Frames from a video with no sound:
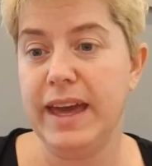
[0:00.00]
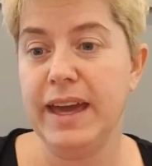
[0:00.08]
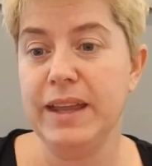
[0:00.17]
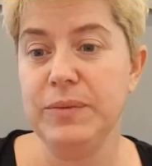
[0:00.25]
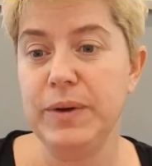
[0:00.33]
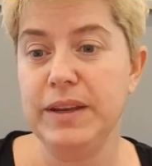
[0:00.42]

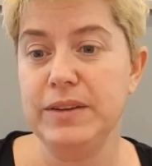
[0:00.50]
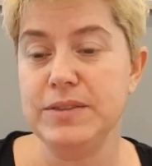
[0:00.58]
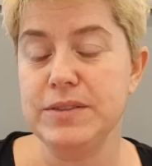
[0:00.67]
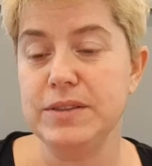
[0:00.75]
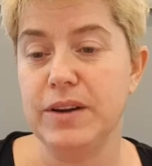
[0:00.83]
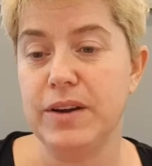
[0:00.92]
And when
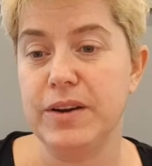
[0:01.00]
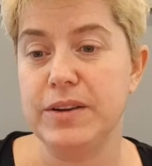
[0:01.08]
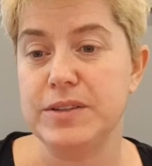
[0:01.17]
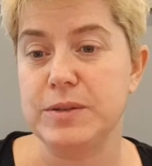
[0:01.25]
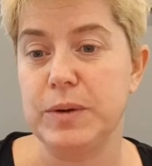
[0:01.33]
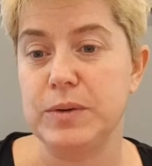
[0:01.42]
you
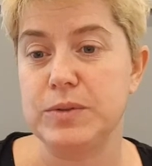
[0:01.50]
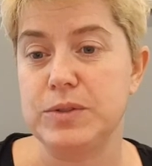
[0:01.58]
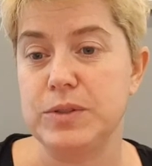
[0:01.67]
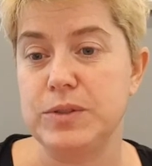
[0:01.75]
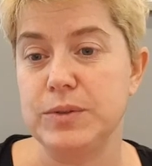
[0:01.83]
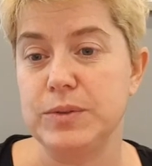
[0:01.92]
are
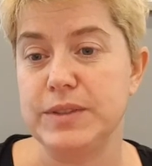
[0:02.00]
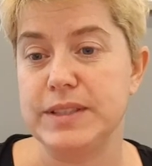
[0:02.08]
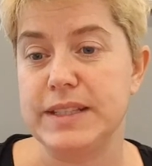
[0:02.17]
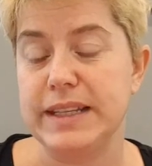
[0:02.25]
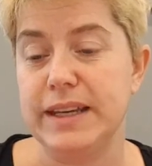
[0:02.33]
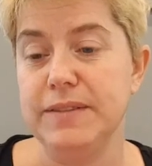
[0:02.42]
supposed to do the
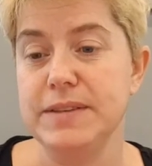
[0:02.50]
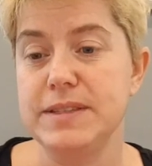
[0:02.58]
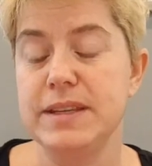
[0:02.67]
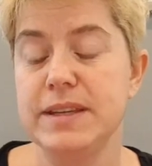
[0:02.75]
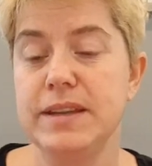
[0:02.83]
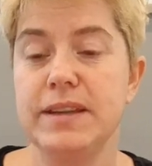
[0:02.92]

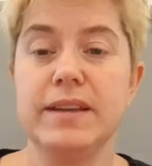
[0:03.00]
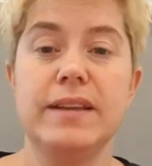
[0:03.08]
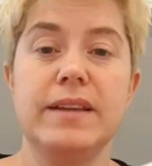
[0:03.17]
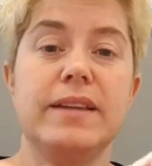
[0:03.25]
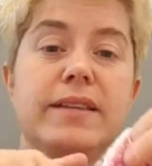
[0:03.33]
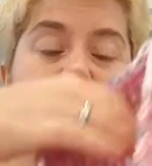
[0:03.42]
sleeves,
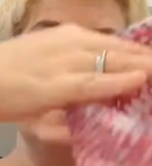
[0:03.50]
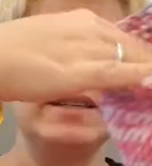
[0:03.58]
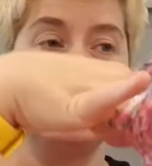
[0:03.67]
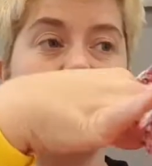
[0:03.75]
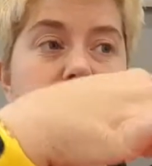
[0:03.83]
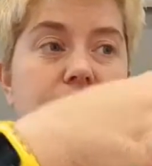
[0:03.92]

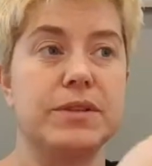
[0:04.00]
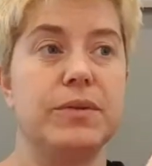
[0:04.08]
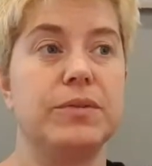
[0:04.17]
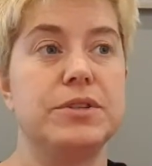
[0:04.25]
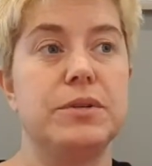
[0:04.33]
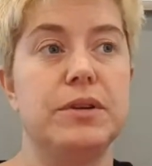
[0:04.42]
this is how it's
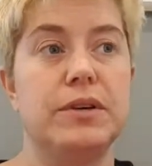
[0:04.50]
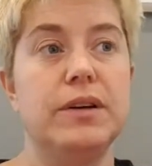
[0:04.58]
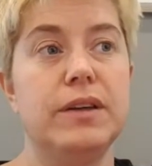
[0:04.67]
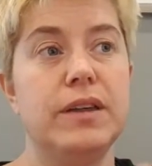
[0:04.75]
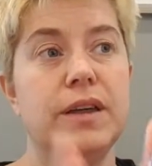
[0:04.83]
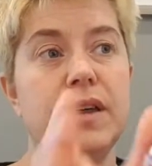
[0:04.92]
going to
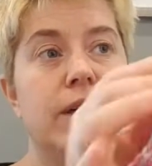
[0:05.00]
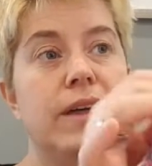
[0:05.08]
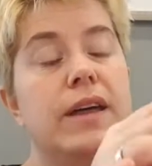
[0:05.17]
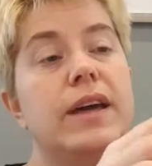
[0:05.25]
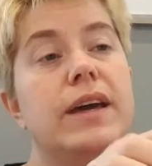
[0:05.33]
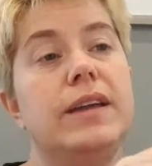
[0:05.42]
look,
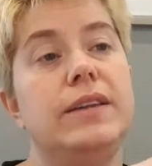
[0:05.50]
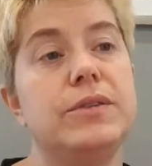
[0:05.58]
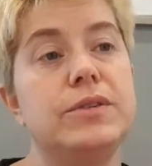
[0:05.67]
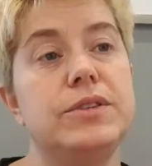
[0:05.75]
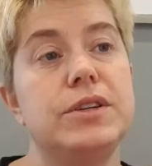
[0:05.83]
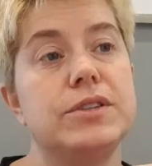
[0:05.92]
and
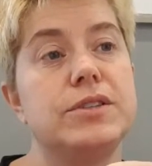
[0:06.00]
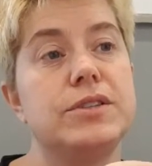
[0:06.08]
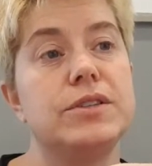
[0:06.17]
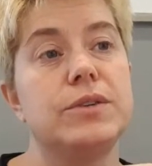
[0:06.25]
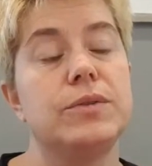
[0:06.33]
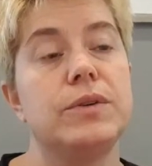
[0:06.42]
you
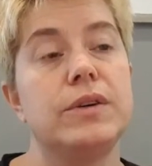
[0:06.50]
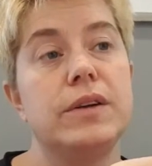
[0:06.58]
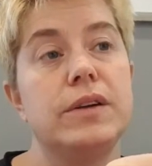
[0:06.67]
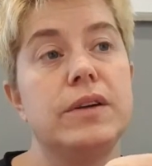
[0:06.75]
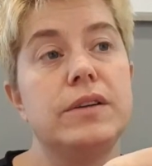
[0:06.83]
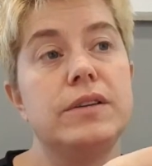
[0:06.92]
just do
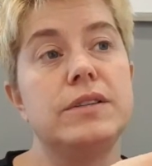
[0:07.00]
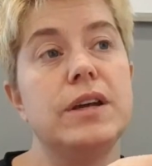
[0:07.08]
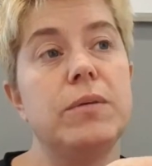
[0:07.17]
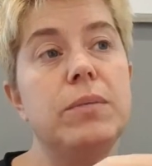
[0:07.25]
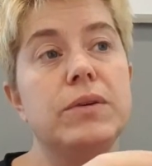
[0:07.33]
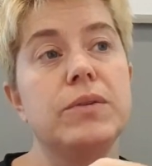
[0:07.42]

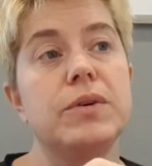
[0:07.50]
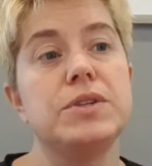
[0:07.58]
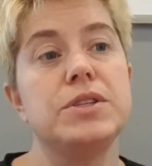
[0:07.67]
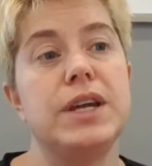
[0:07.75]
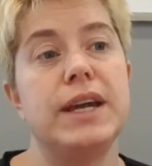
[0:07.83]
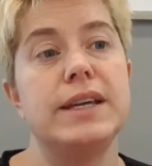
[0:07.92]
double
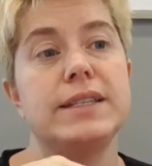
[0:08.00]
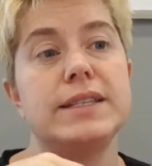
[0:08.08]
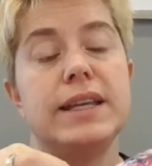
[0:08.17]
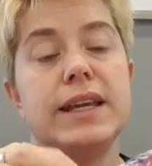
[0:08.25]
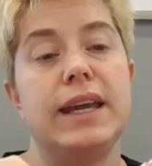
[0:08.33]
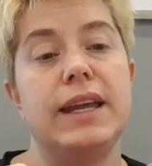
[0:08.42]

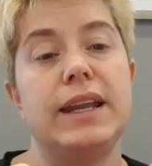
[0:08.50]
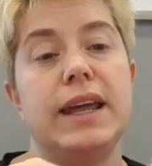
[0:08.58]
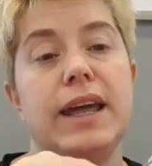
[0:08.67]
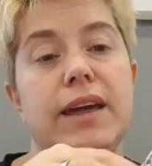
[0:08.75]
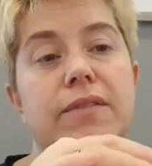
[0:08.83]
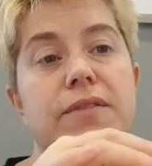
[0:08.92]
crochets in
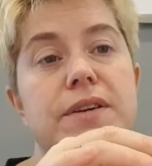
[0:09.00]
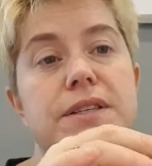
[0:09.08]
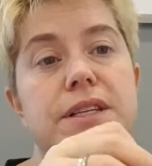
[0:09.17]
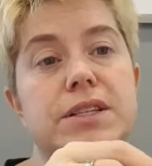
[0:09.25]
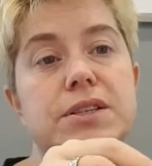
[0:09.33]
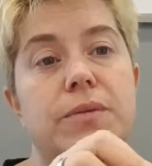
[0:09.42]
every
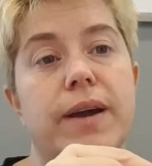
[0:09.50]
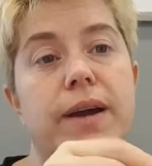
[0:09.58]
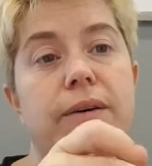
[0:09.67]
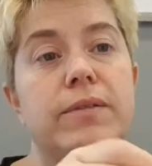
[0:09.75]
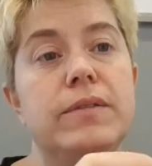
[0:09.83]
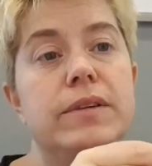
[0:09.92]
stitch
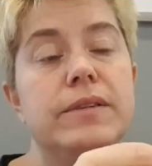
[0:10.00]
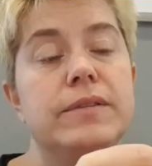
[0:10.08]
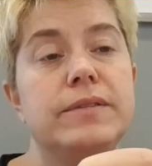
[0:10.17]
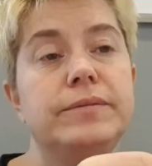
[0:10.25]
around.